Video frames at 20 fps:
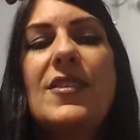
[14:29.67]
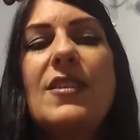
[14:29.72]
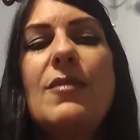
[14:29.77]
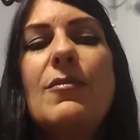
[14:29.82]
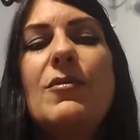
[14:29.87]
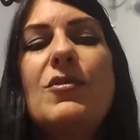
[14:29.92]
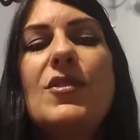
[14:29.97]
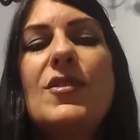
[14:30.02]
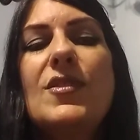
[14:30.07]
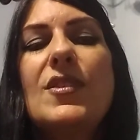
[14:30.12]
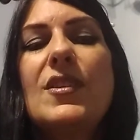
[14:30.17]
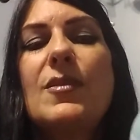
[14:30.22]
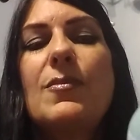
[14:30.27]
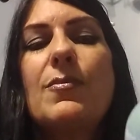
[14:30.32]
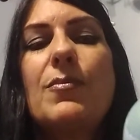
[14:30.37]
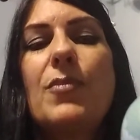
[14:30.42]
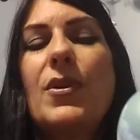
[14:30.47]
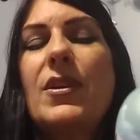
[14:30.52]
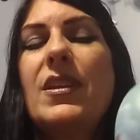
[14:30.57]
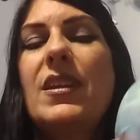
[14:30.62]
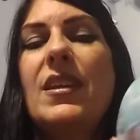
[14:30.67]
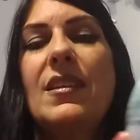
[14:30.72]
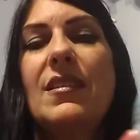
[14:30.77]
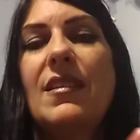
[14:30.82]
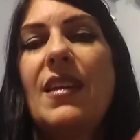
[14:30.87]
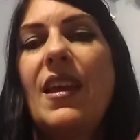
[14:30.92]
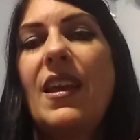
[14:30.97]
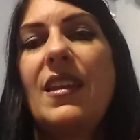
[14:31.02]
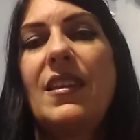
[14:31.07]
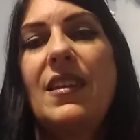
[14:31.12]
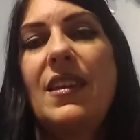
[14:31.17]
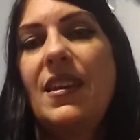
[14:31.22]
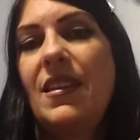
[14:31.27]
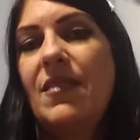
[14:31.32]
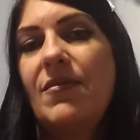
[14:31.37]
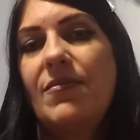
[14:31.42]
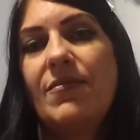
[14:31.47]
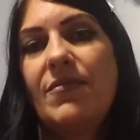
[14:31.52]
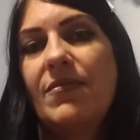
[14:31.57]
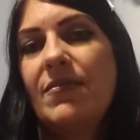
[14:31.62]
and it would just look pretty in any
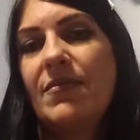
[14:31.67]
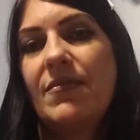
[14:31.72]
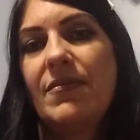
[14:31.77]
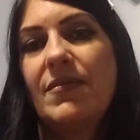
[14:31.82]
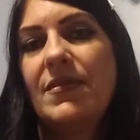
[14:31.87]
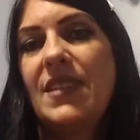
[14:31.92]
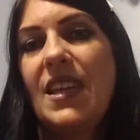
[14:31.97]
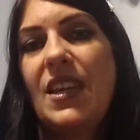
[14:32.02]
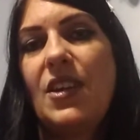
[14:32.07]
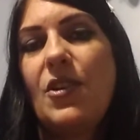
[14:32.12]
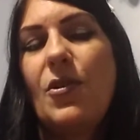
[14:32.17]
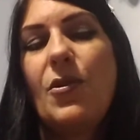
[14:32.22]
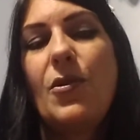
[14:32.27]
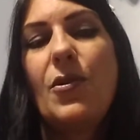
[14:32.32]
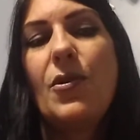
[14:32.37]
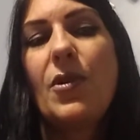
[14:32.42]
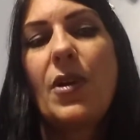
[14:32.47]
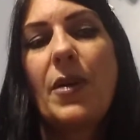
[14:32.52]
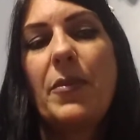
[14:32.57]
decor.